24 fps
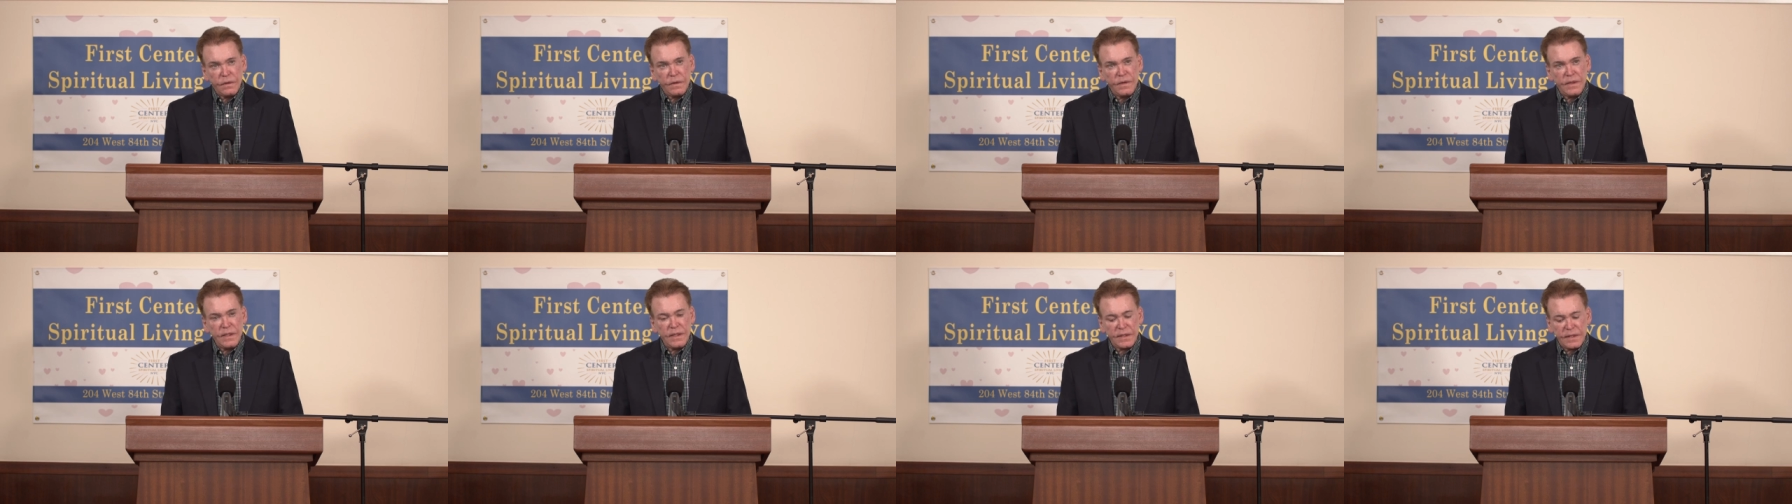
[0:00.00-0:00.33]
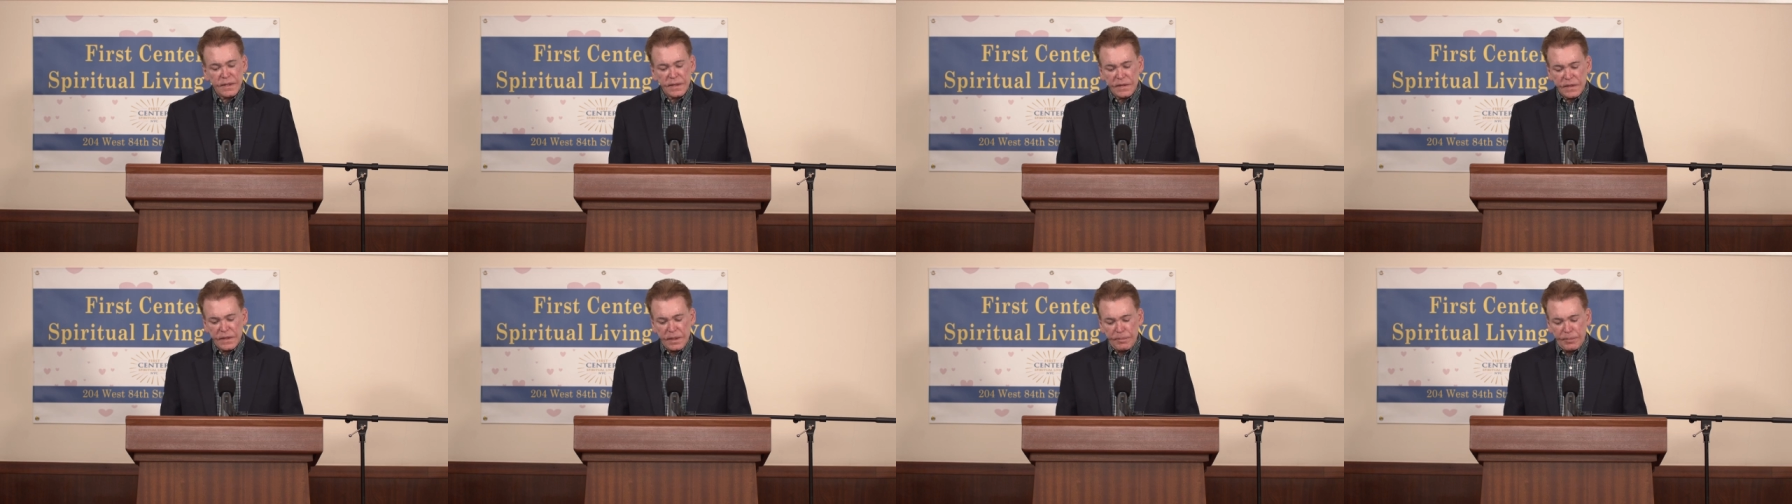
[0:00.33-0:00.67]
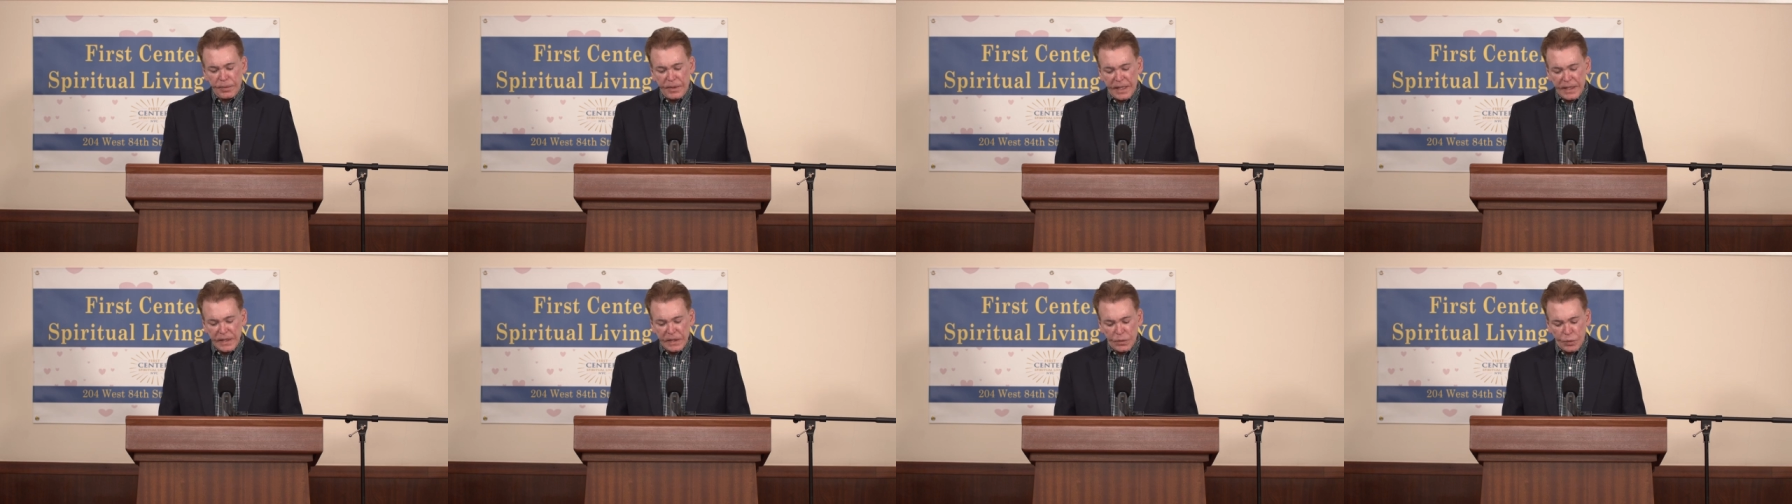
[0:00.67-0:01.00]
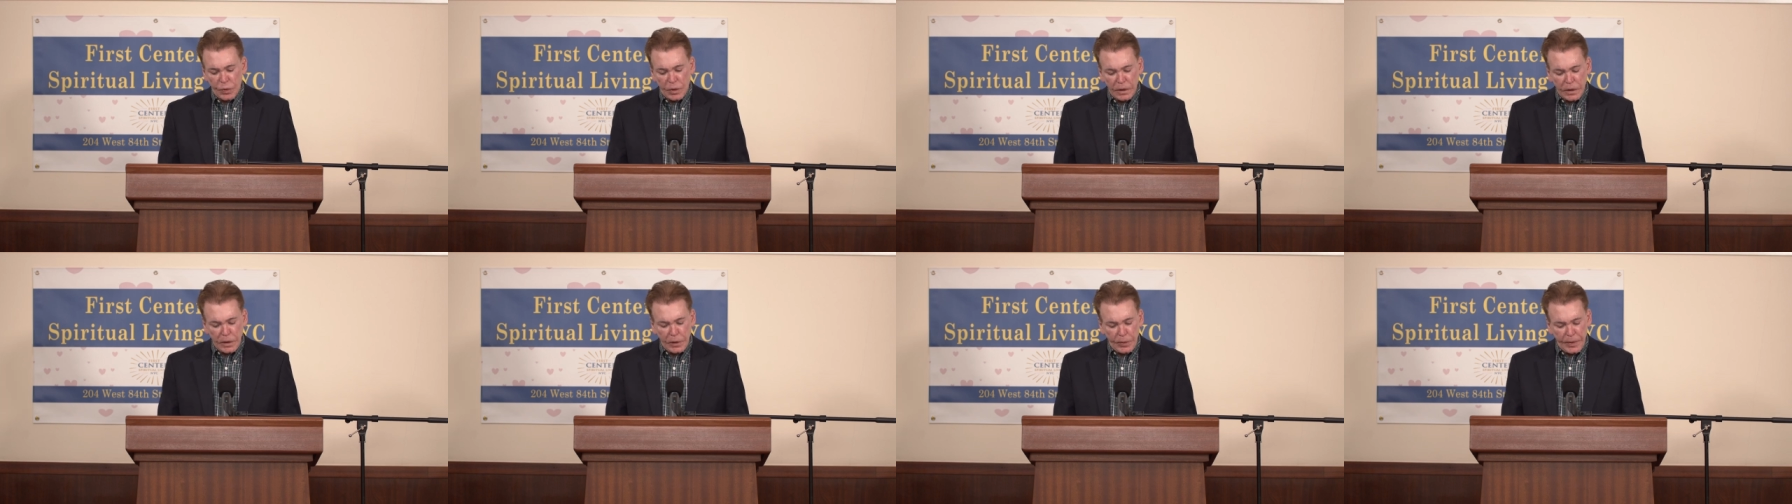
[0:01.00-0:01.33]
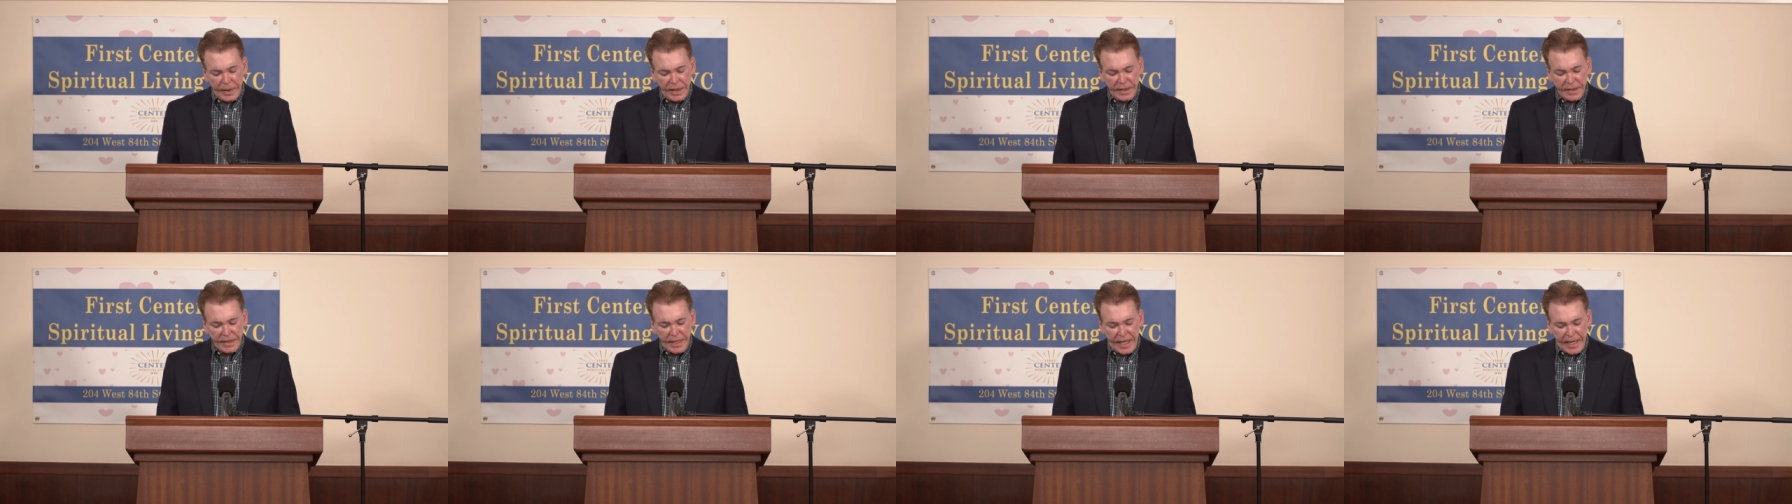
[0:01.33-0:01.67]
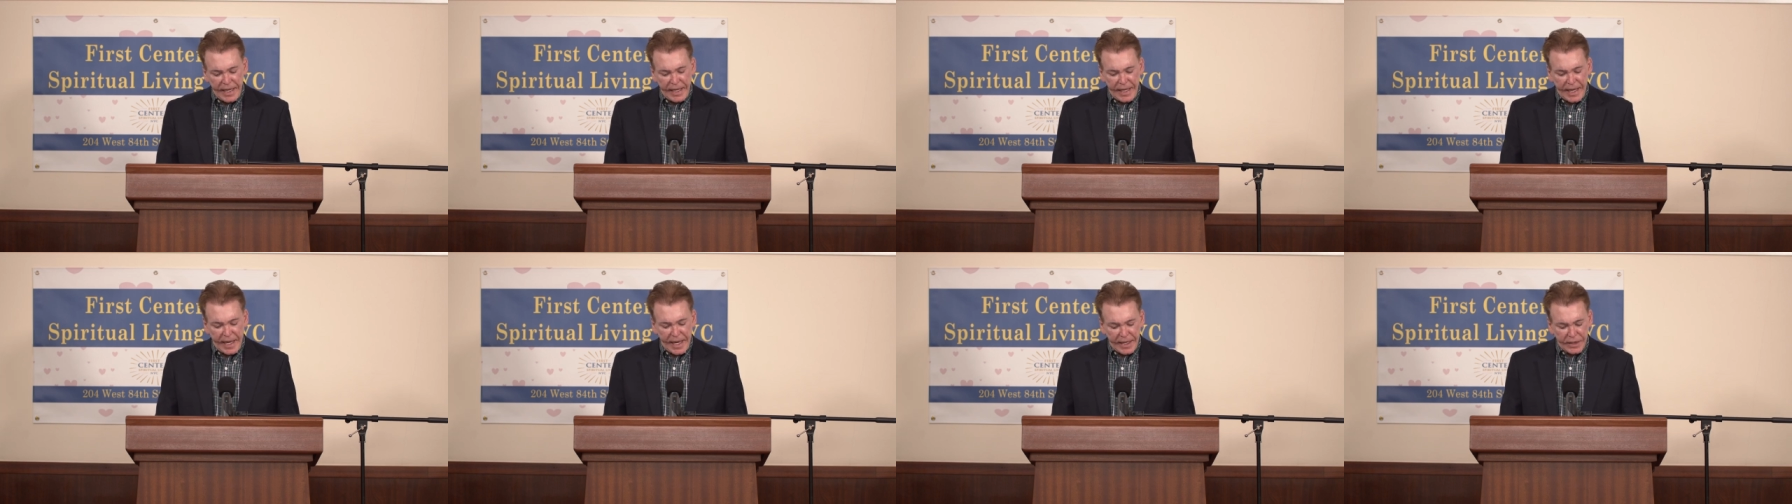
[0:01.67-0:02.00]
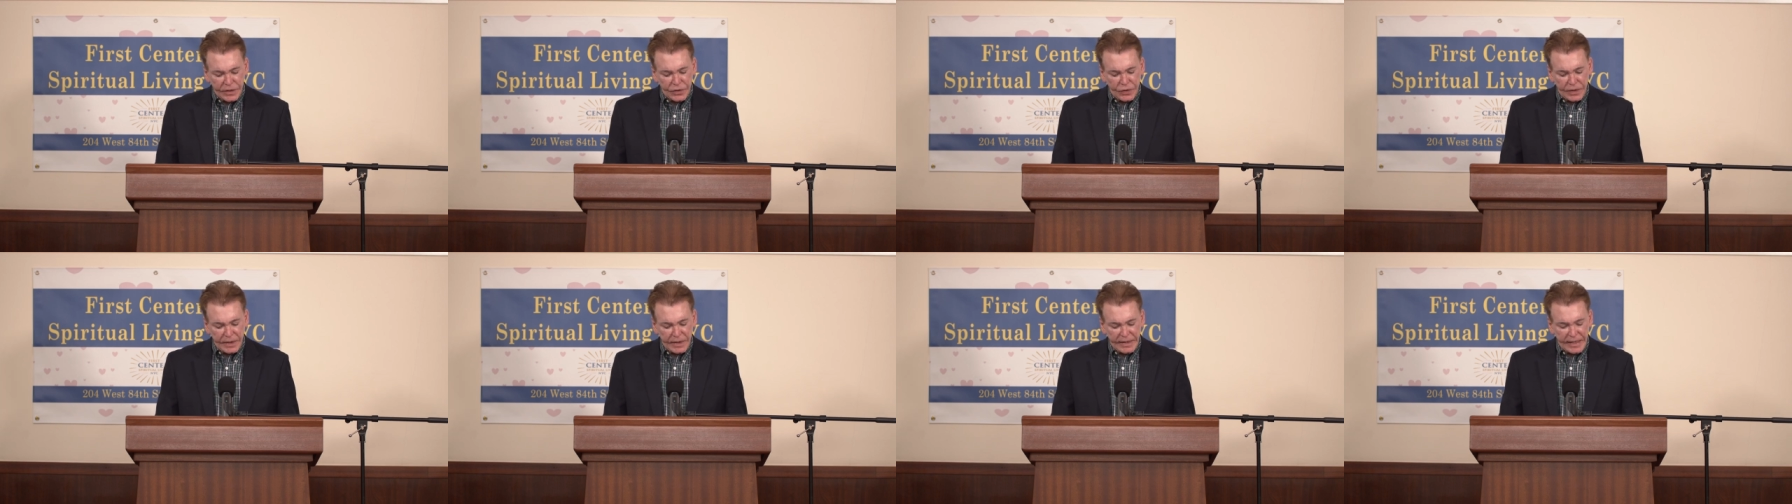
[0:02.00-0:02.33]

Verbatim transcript: this is the place where Louise Hay actually